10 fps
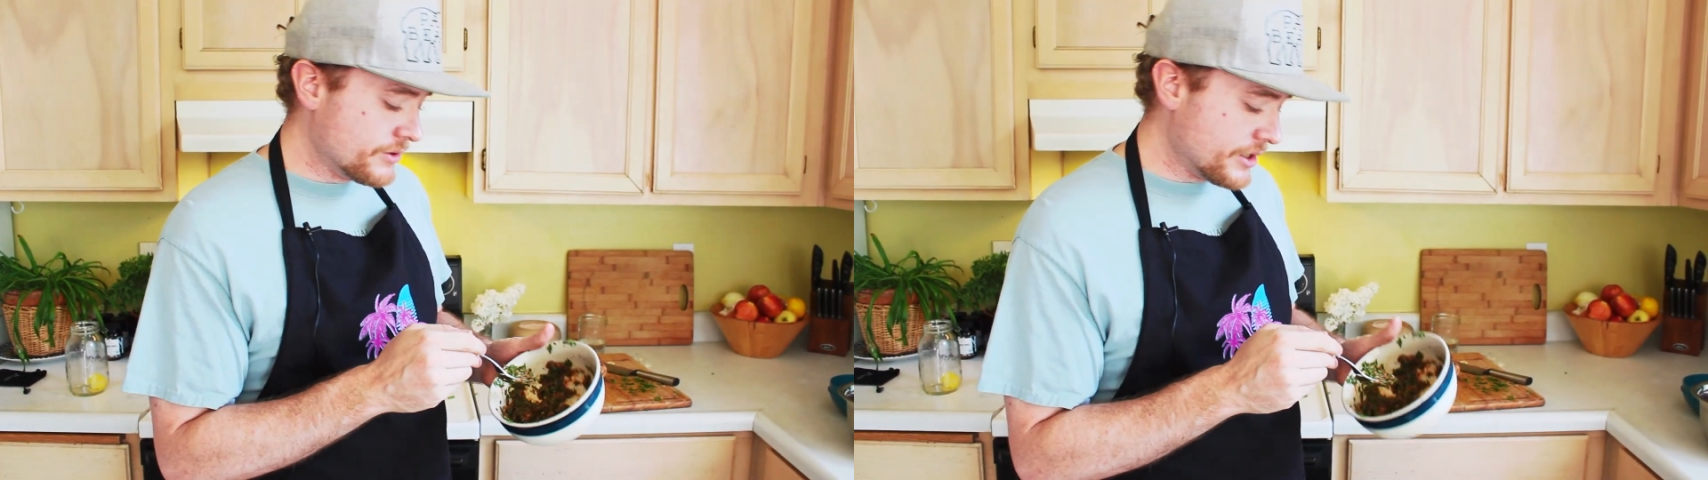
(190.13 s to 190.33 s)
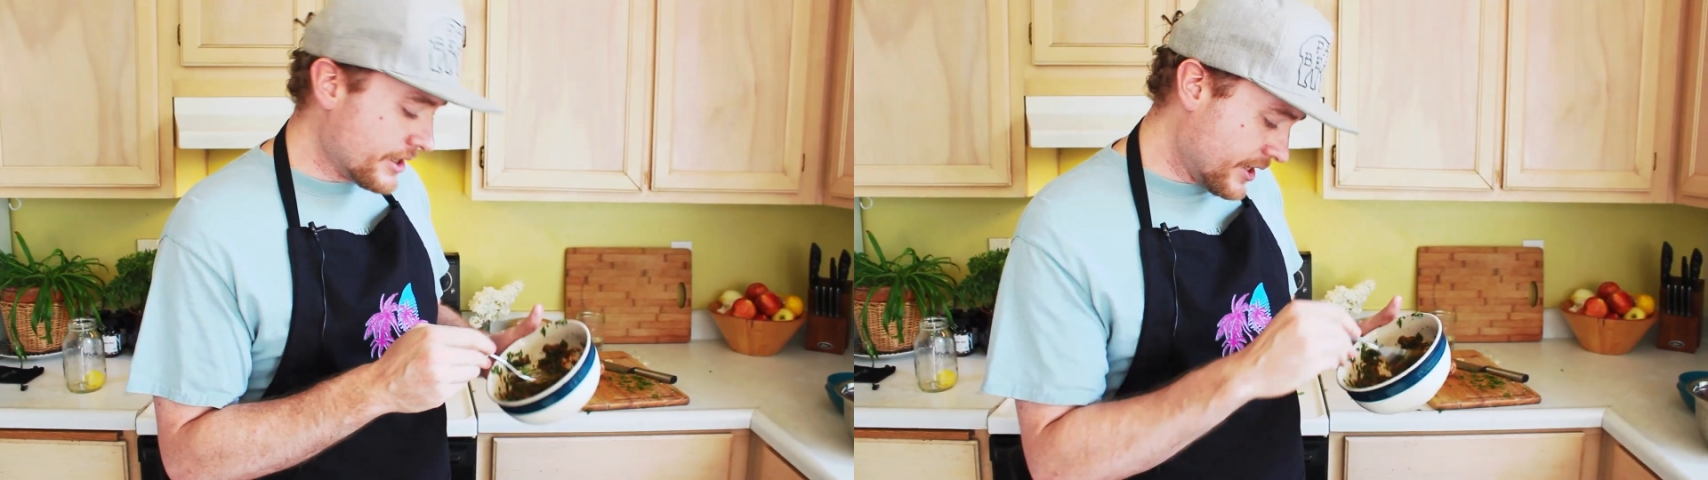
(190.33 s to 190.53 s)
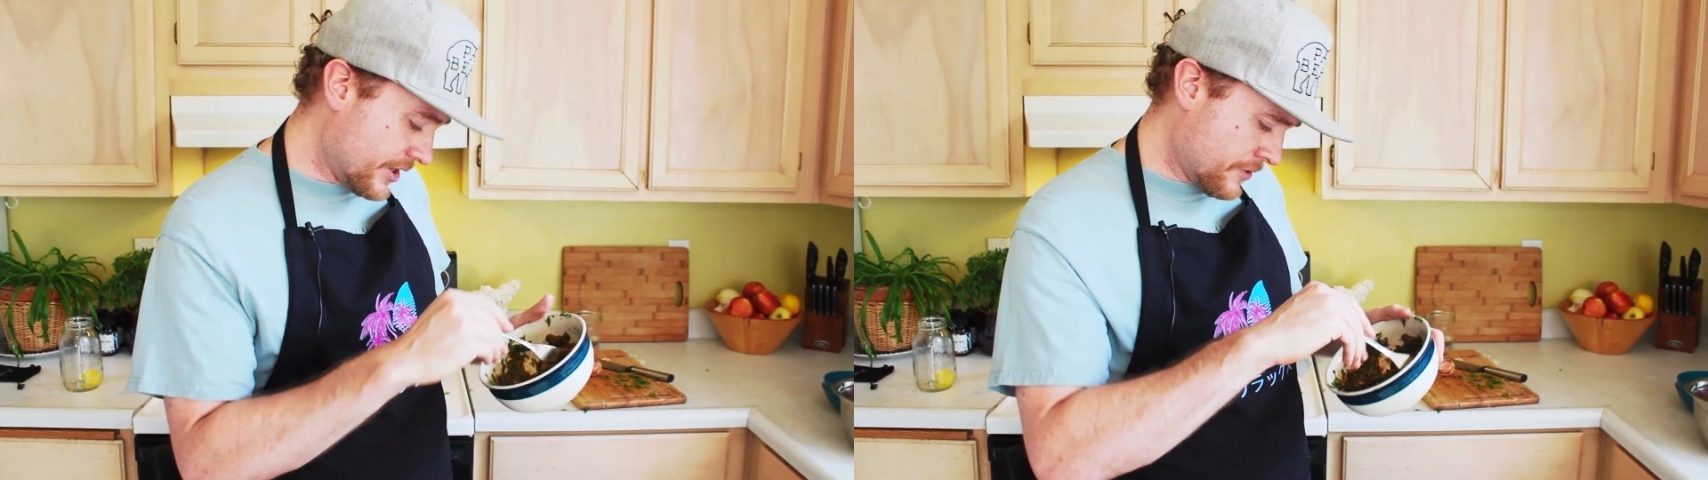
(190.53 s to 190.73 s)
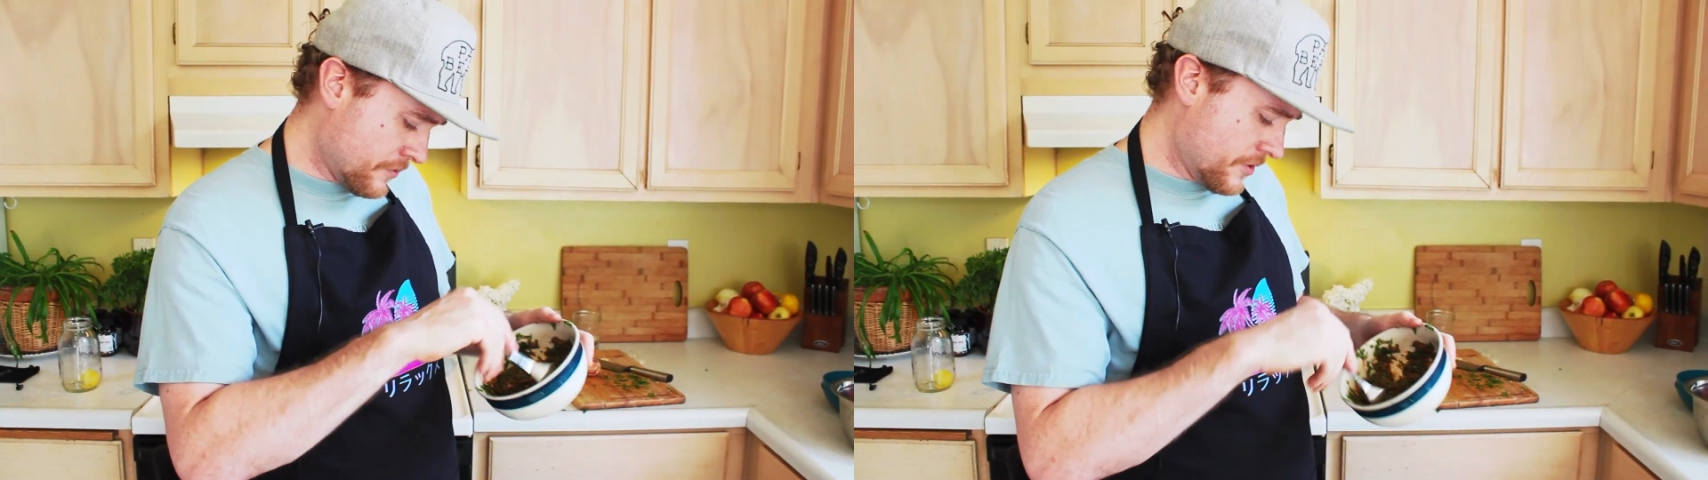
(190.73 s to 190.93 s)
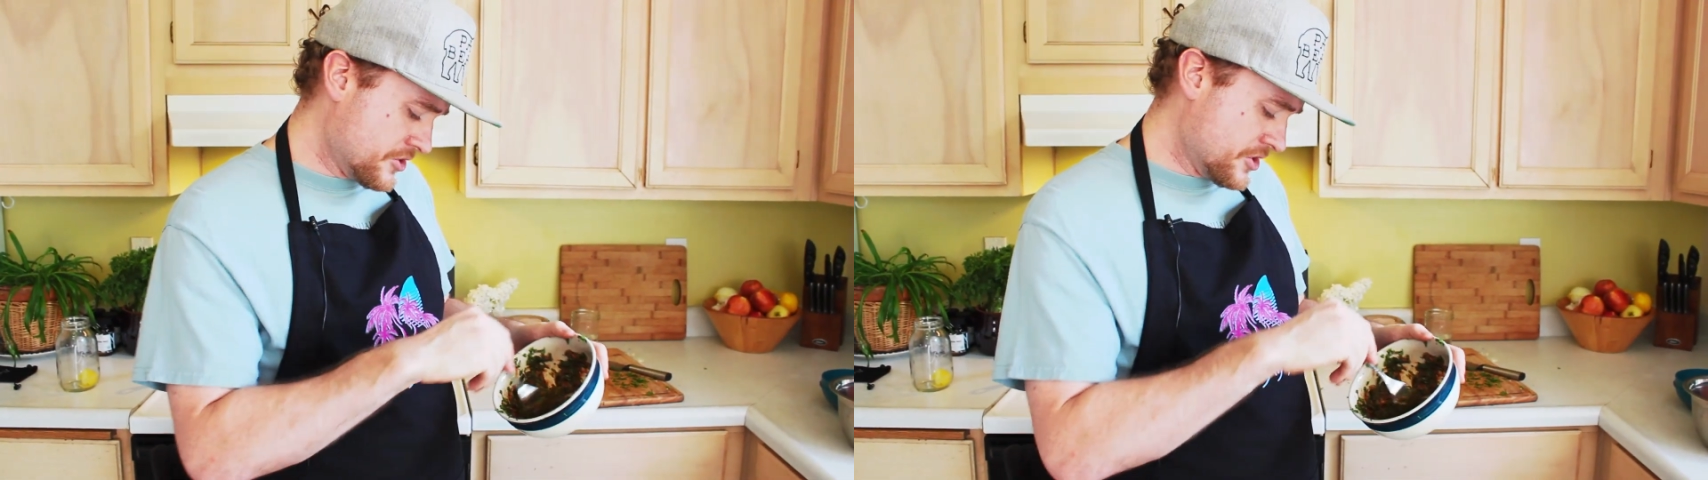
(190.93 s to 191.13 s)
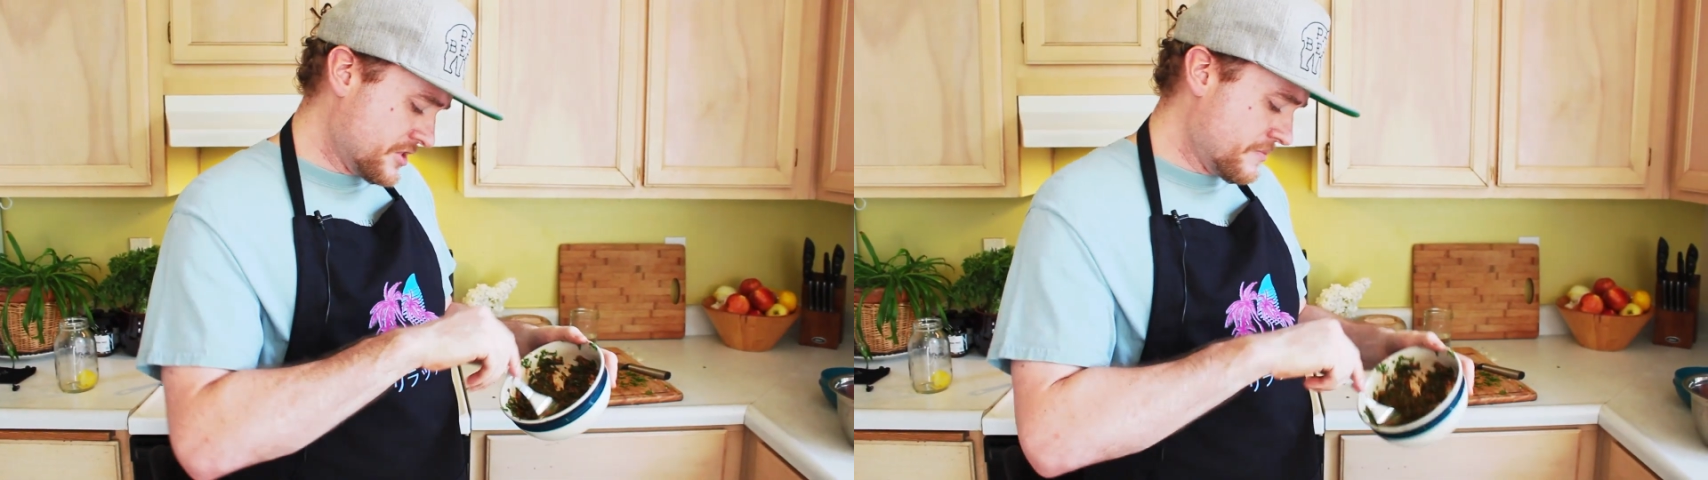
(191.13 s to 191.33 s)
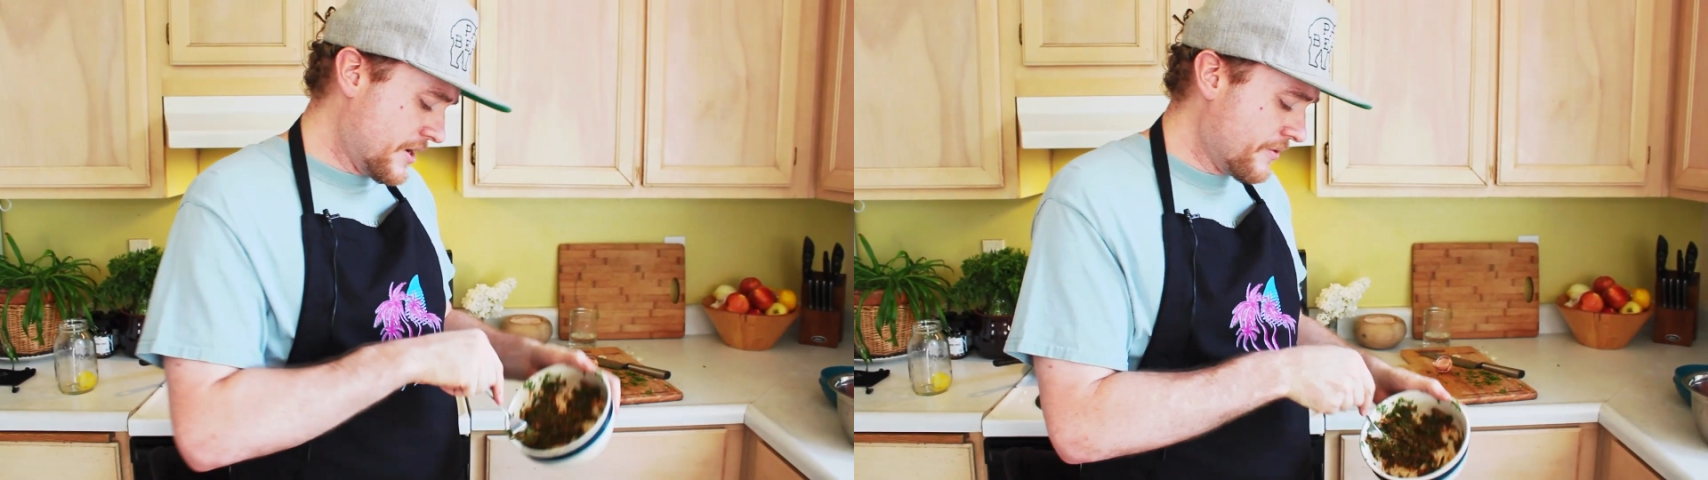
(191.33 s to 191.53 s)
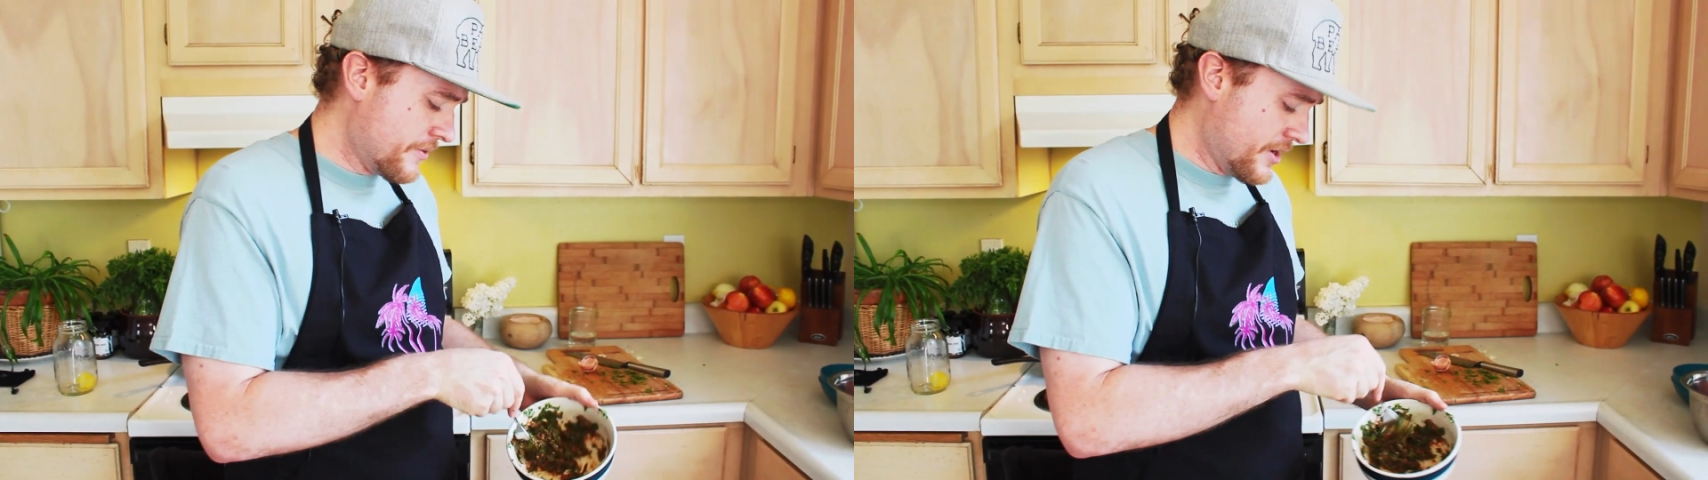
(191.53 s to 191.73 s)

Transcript: And I think we're just about